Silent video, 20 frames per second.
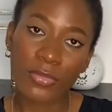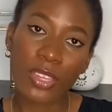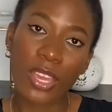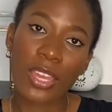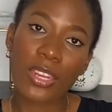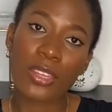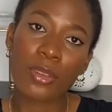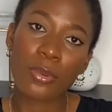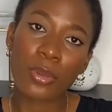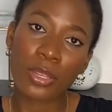
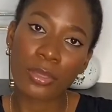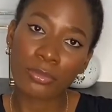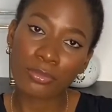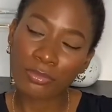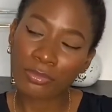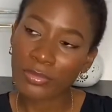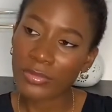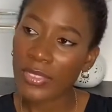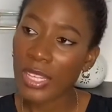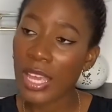Anyway,
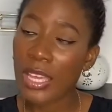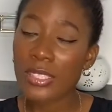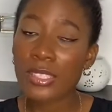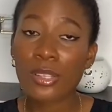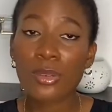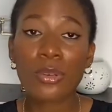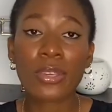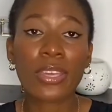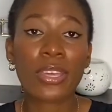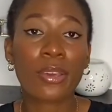I
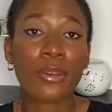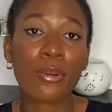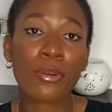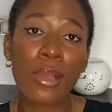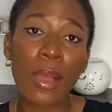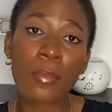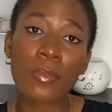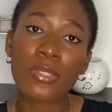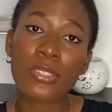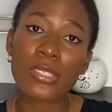said, okay, oh,
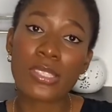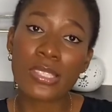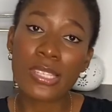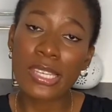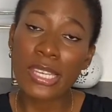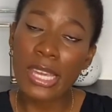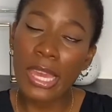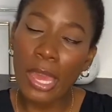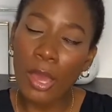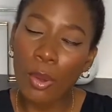I'm
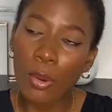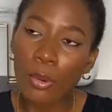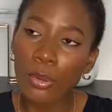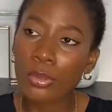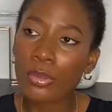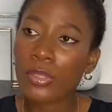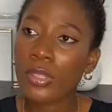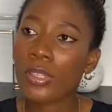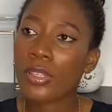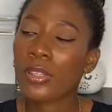still here.
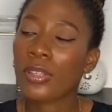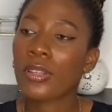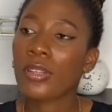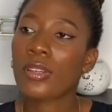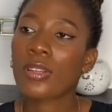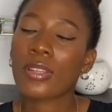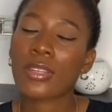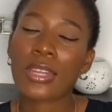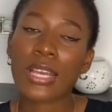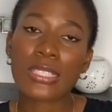Oh.
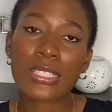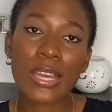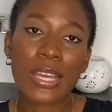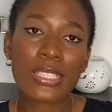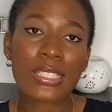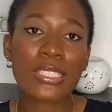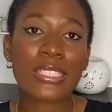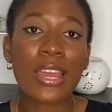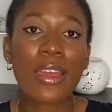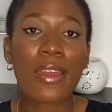That's how
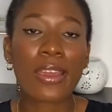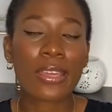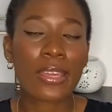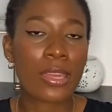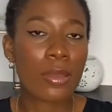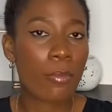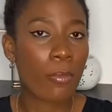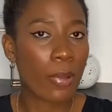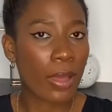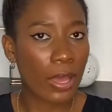Auntie Dara
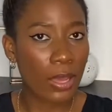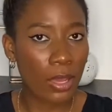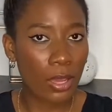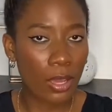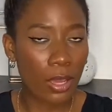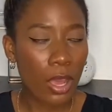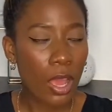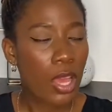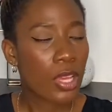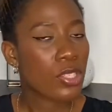came back.
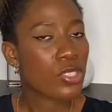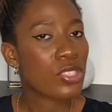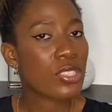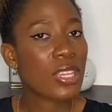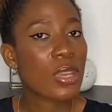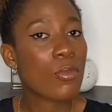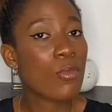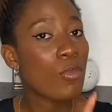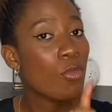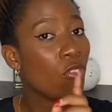She
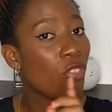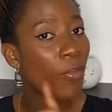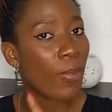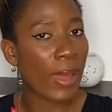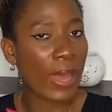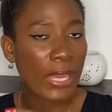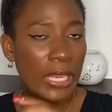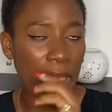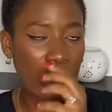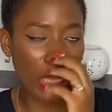didn't move
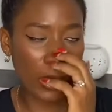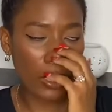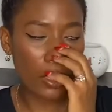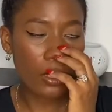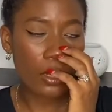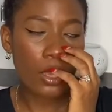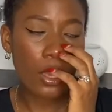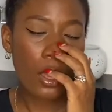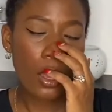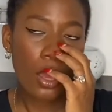back
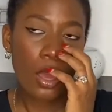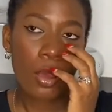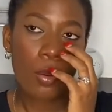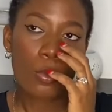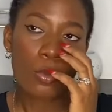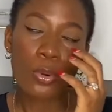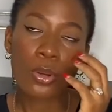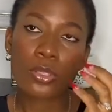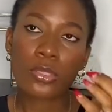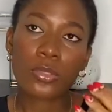in.
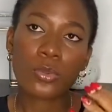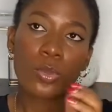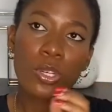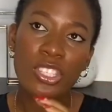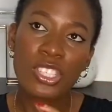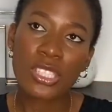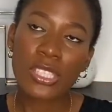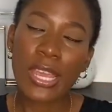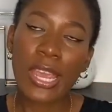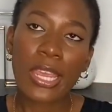But
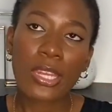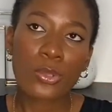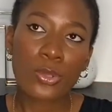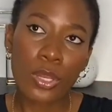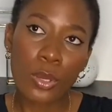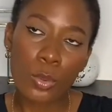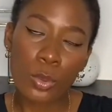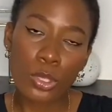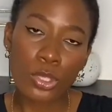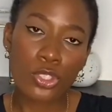what she started
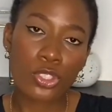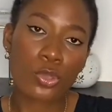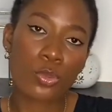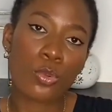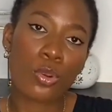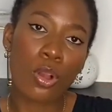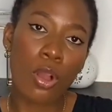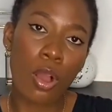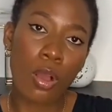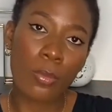doing was she
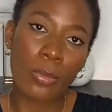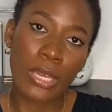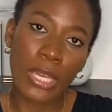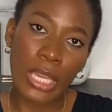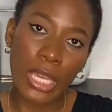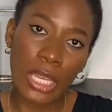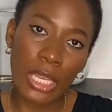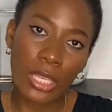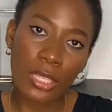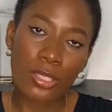would come
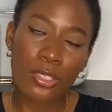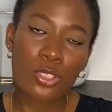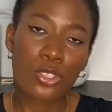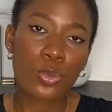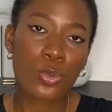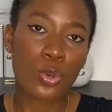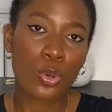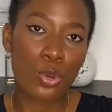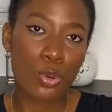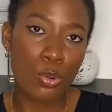in,
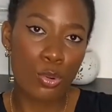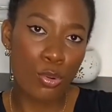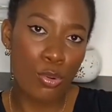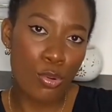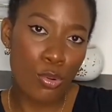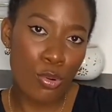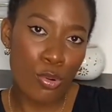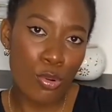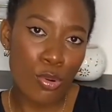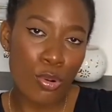she would
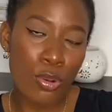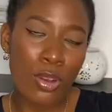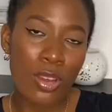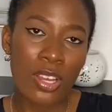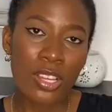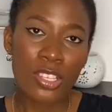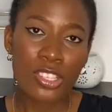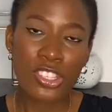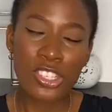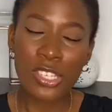
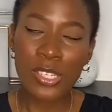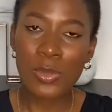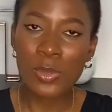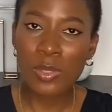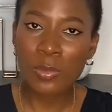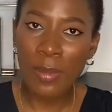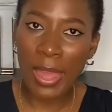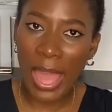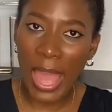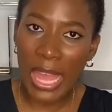cook, gist
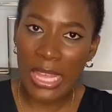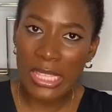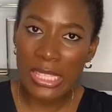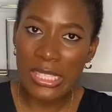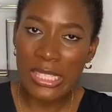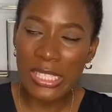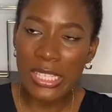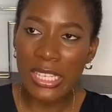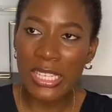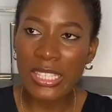with my
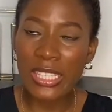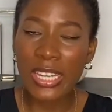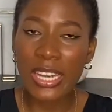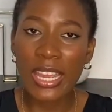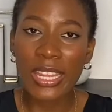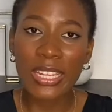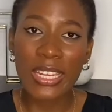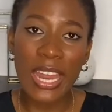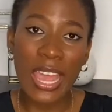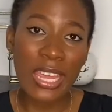auntie. They're
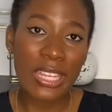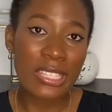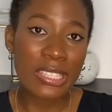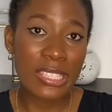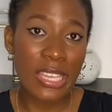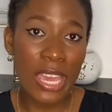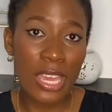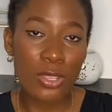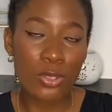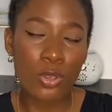like
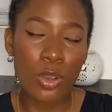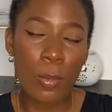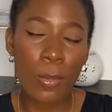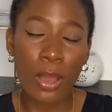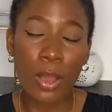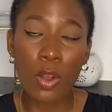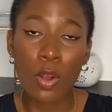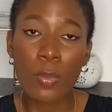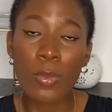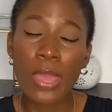9:10. She'd come
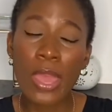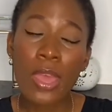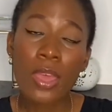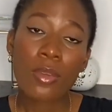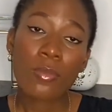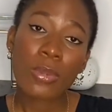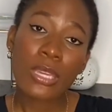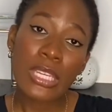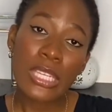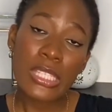and call me.
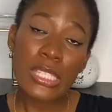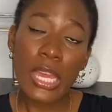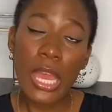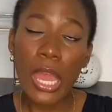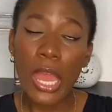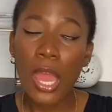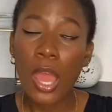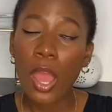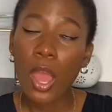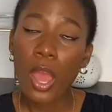Benita,
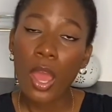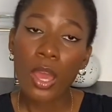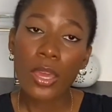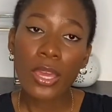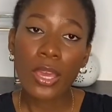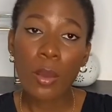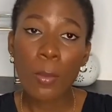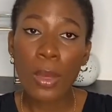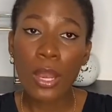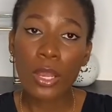
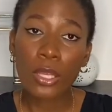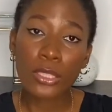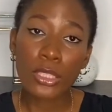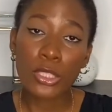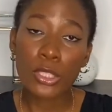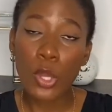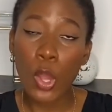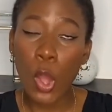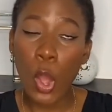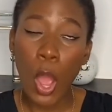okay, come and lock
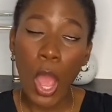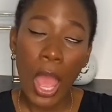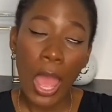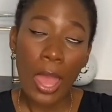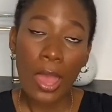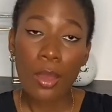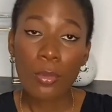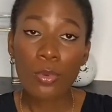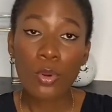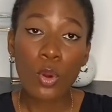the door.
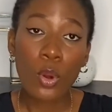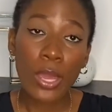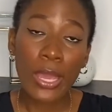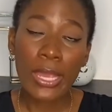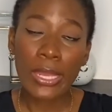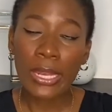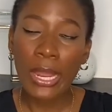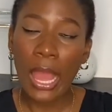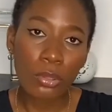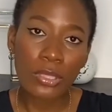I'm
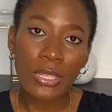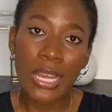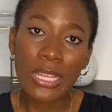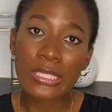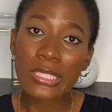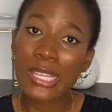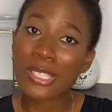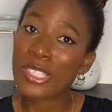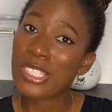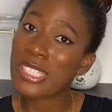going.
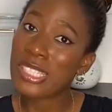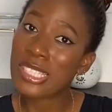That's what she